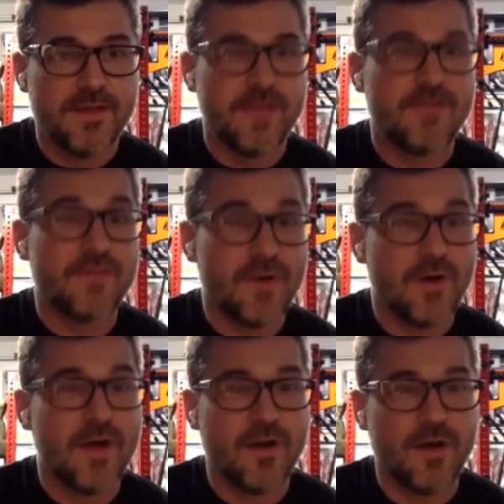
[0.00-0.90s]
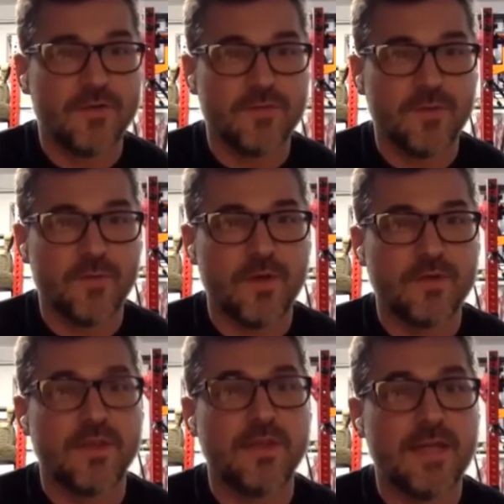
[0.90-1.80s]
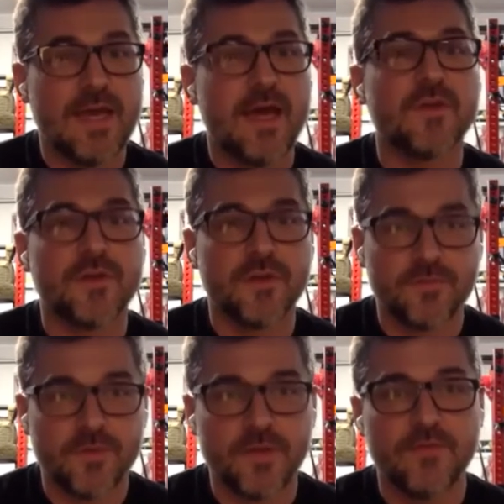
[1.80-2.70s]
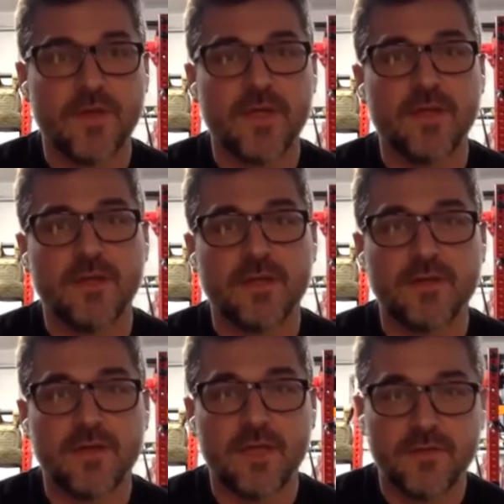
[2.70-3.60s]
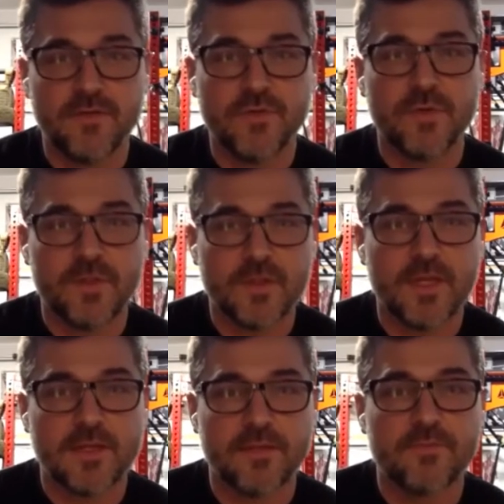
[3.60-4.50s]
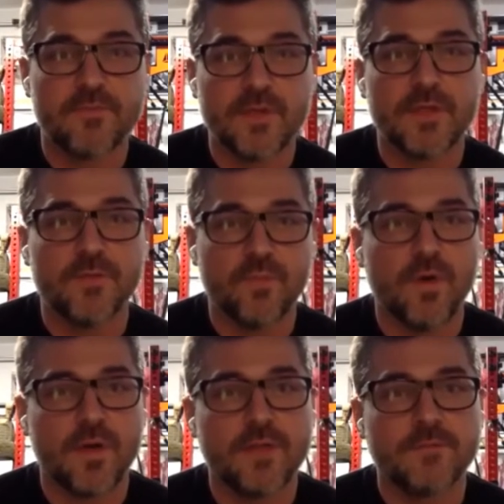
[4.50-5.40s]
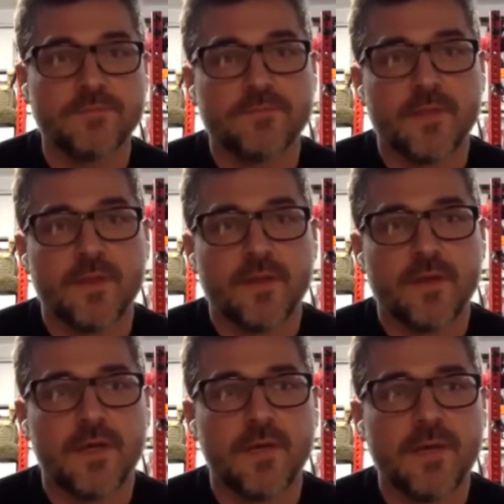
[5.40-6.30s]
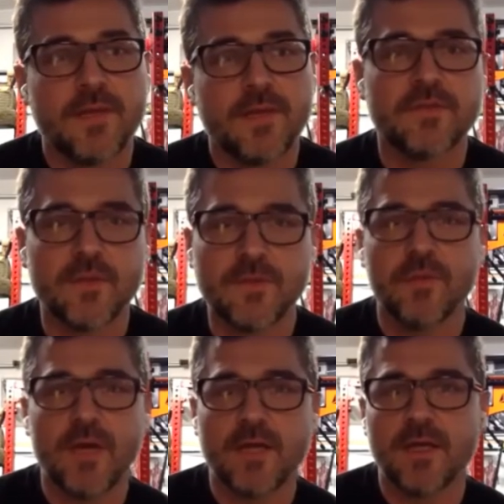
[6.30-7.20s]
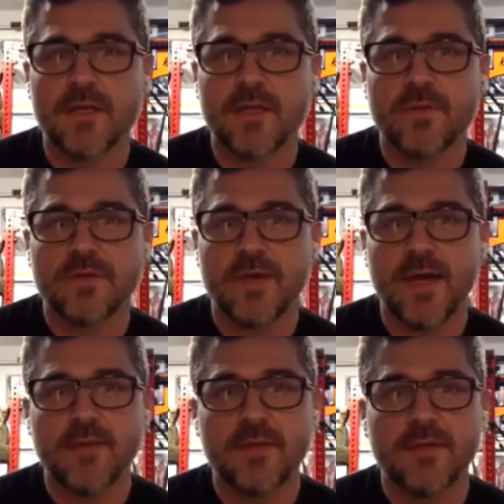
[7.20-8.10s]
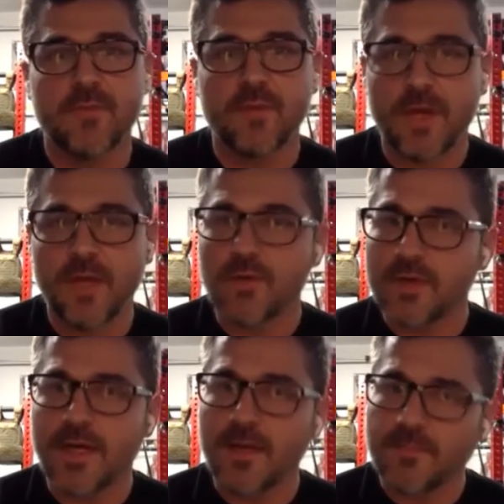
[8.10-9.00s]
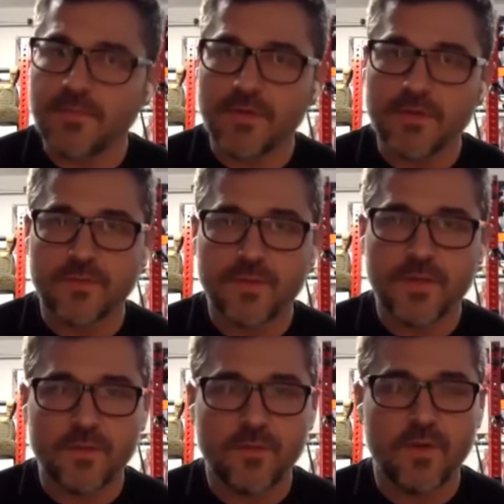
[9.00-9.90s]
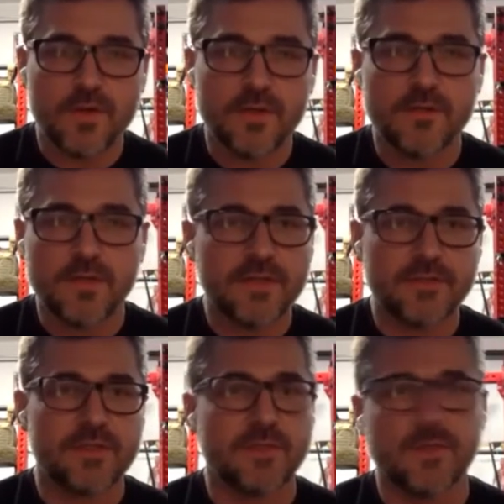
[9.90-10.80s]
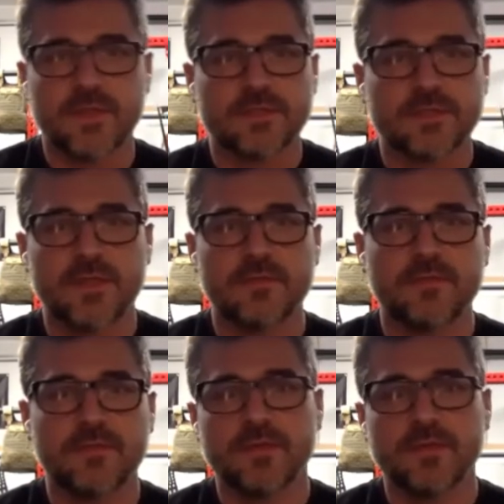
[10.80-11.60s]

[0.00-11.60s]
and saw how awesome it was, and now they're going to renovate and do it like they really want it. I think some people got lucky with the timing and were able to kind of build it the way they wanted it last year. I'm not going to say,